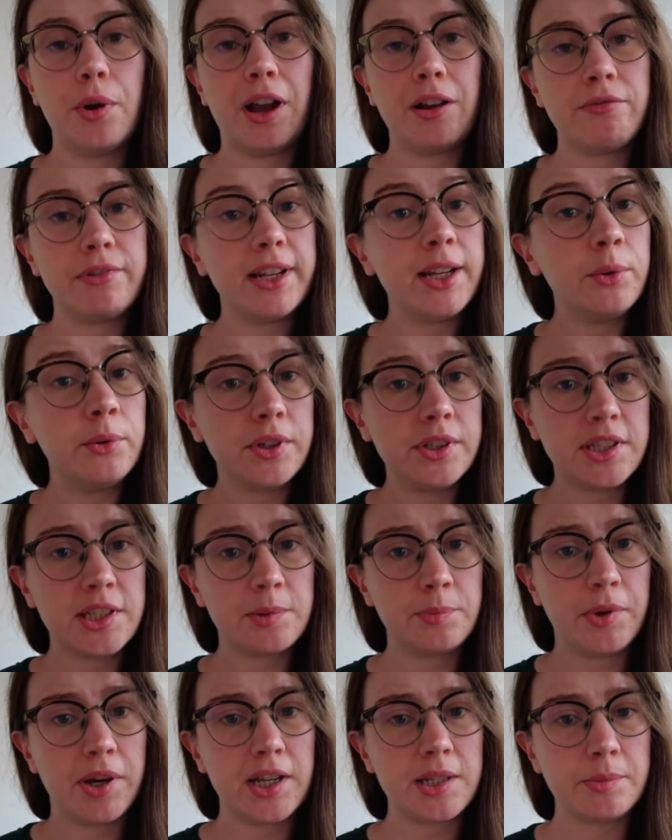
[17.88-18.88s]
I really wanted to
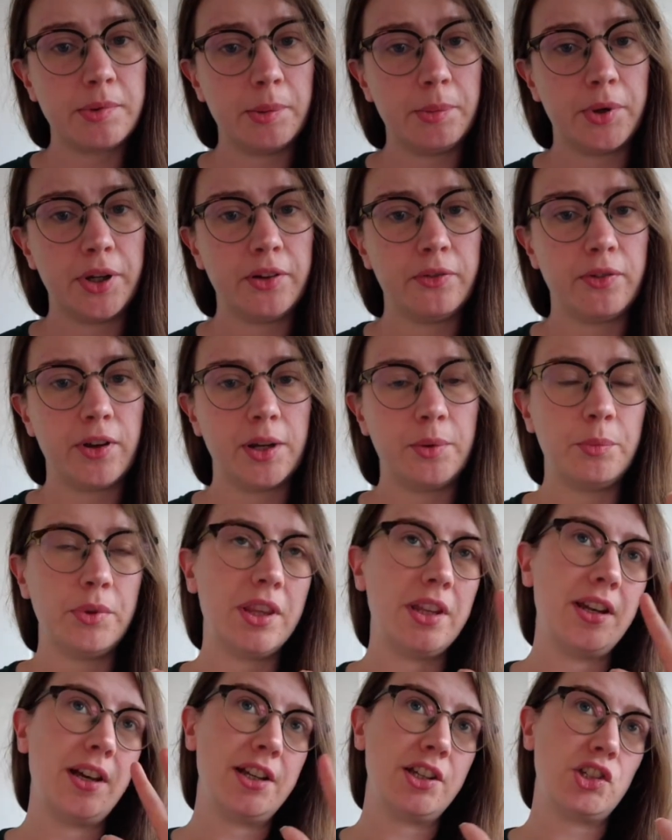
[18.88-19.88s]
surprise my boyfriend with a
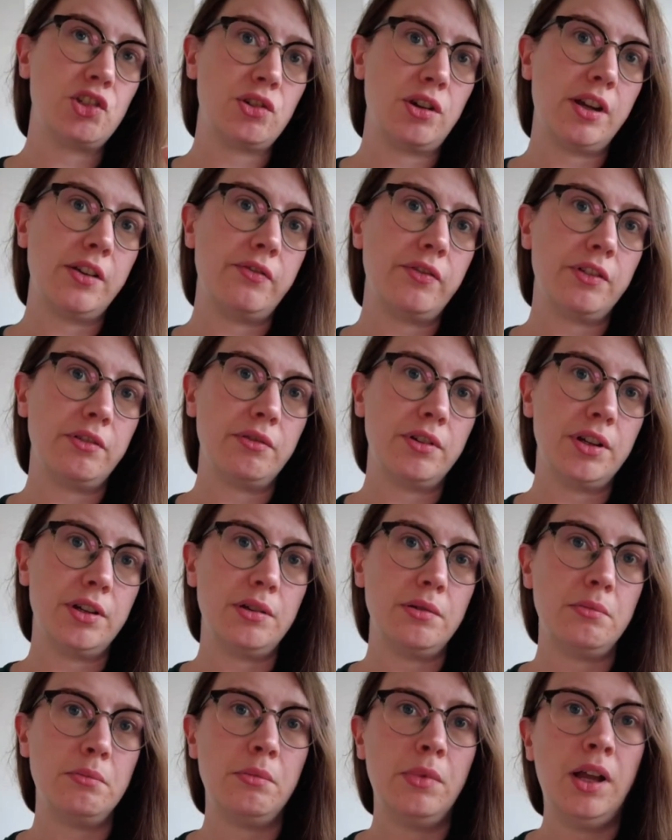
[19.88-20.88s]
nice trophy room.